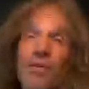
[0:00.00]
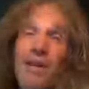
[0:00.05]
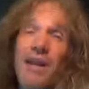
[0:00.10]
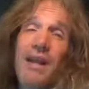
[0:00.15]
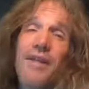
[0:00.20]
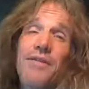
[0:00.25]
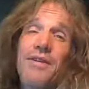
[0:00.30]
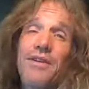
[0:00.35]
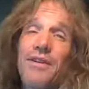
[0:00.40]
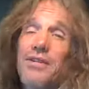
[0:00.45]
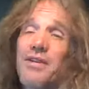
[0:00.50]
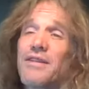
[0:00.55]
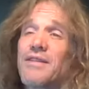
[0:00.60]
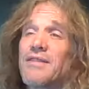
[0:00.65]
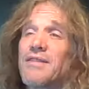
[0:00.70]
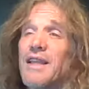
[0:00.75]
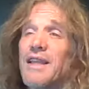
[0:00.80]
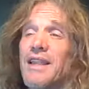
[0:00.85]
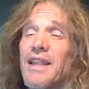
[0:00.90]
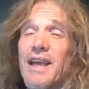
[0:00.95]
whatever, you can
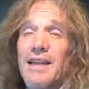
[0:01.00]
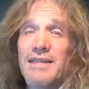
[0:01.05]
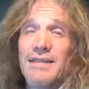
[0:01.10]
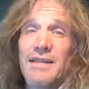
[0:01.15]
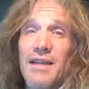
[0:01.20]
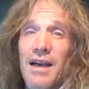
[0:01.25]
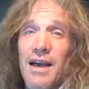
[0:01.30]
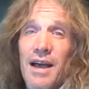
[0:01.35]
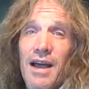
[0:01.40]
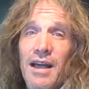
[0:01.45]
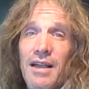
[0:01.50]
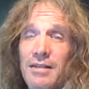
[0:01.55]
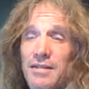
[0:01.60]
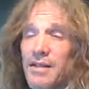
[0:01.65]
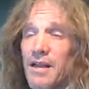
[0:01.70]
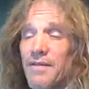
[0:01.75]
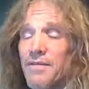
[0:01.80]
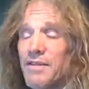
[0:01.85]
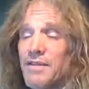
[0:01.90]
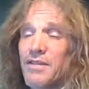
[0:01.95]
say that's the
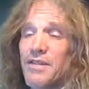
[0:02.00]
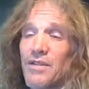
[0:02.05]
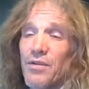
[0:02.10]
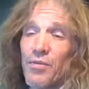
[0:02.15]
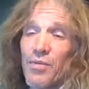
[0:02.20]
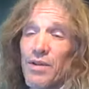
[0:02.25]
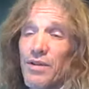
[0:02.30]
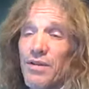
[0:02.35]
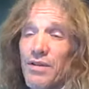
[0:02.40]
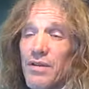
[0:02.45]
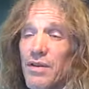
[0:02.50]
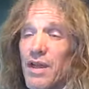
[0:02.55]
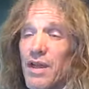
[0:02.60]
highest. Obviously, the will to